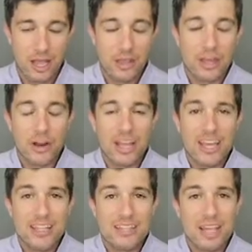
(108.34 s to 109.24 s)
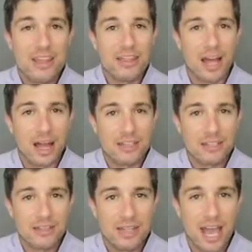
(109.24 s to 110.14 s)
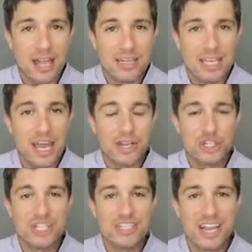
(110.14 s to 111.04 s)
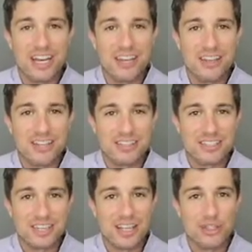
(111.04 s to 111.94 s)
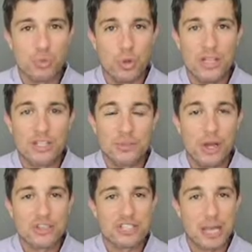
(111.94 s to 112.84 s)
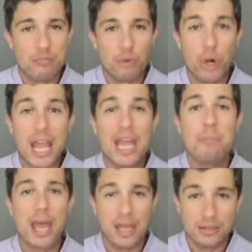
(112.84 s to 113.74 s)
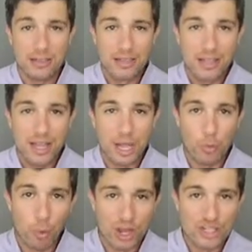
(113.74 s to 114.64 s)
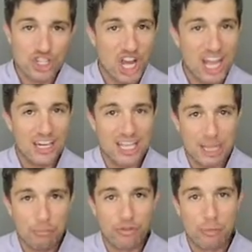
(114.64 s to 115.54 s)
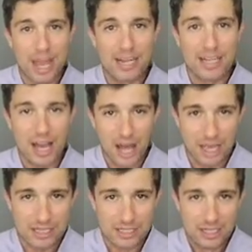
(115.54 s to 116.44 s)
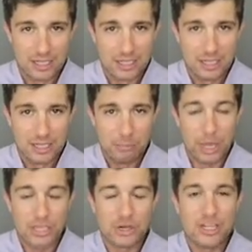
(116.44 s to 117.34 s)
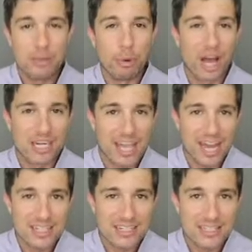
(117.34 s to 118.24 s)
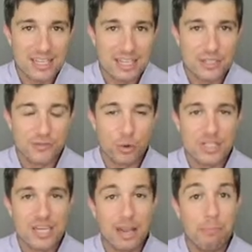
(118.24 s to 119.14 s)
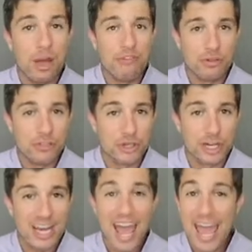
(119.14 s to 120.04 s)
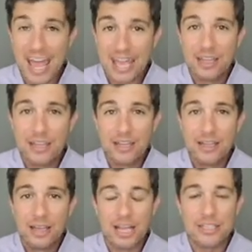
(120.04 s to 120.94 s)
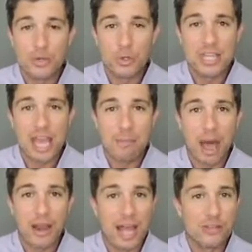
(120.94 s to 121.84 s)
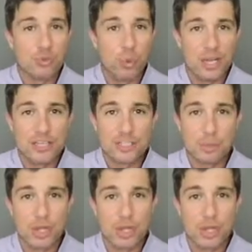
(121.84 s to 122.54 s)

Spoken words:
There is a thought that he actually stated this is one small step for a man and one giant leap for mankind. But during the broadcast, his voice got muffled during A, and so it came out as one small